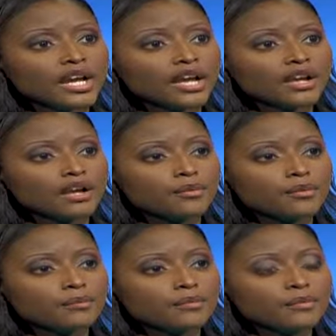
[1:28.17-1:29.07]
Uh,
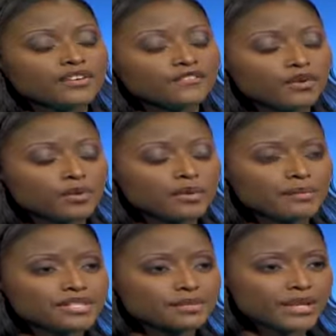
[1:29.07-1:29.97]
former
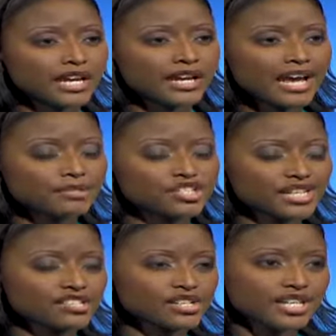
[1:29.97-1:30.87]
Prime Minister Blair, how much
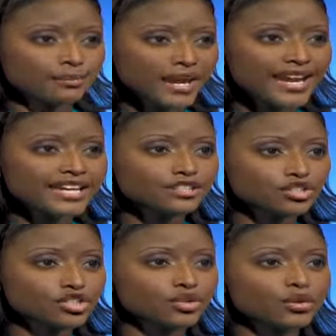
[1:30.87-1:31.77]
attention he paid
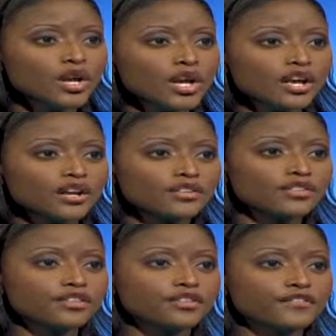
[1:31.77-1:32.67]
to uh,
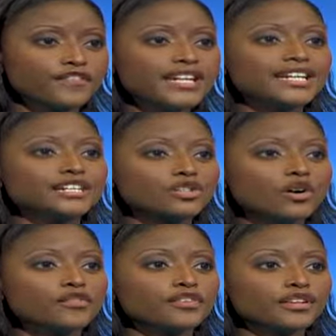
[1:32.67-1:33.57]
the, the, feelings
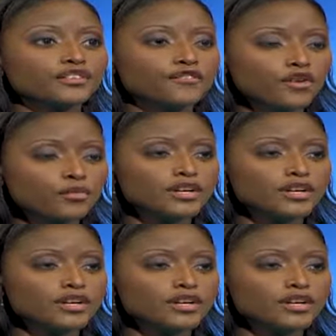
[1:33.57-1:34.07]
of the former